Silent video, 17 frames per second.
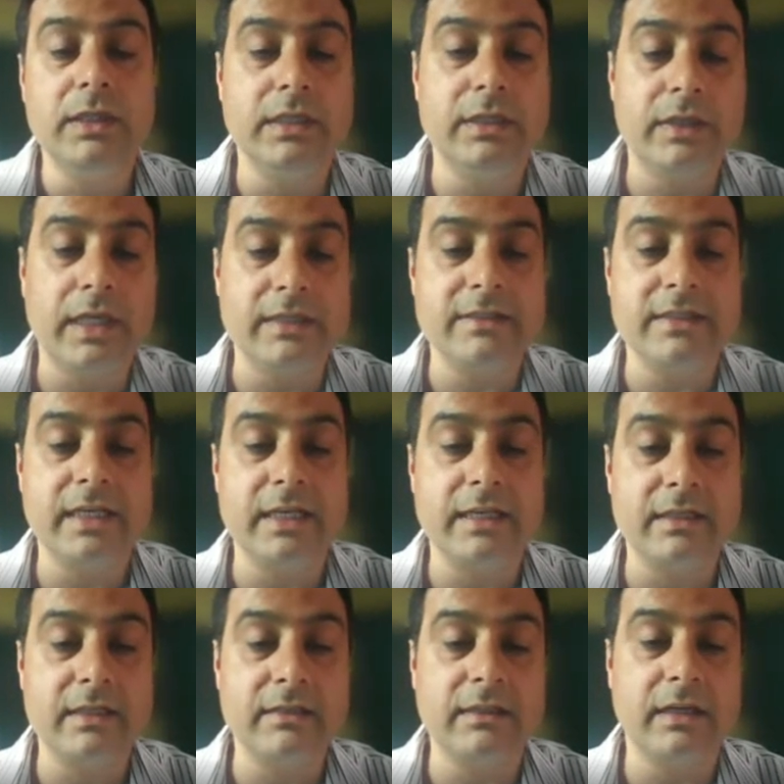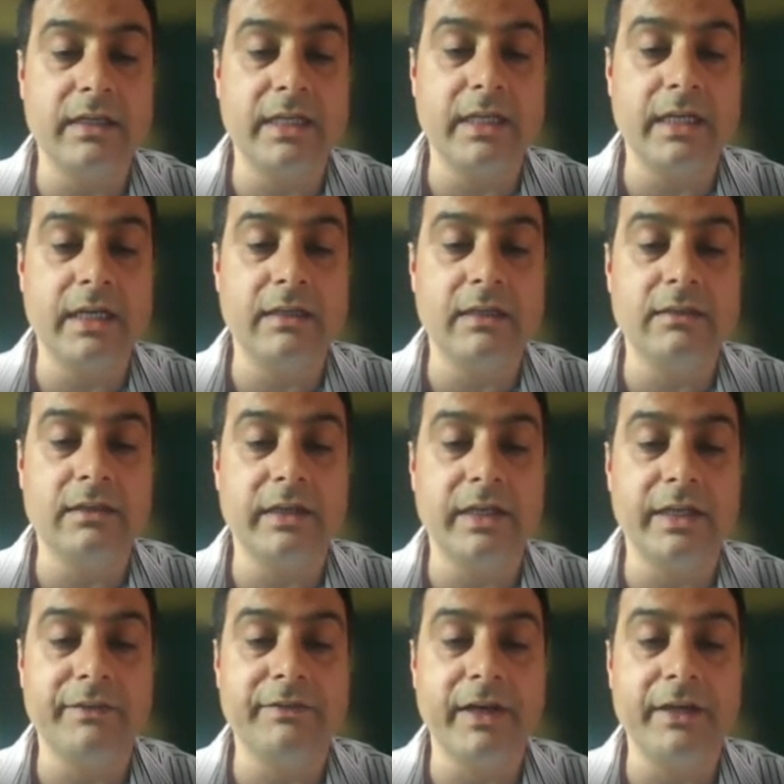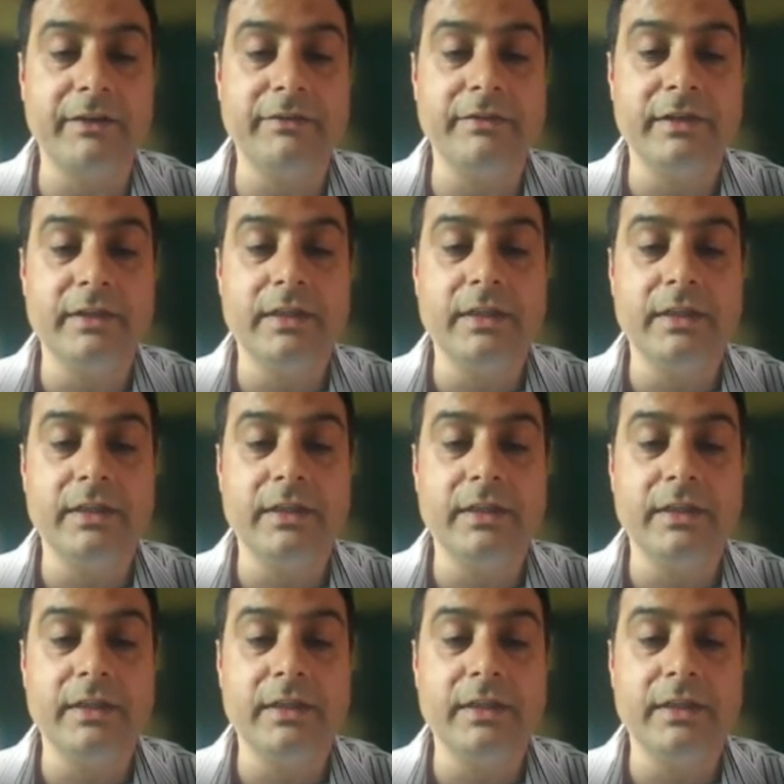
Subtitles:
You can see in 1335.